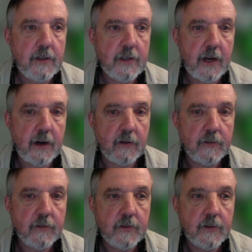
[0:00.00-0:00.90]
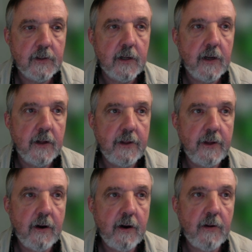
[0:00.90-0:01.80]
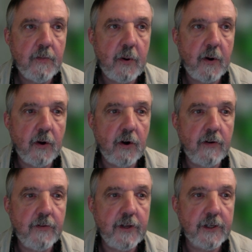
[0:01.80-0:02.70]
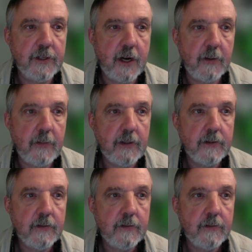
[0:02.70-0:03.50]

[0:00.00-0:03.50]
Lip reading: Now, the other part of the assignment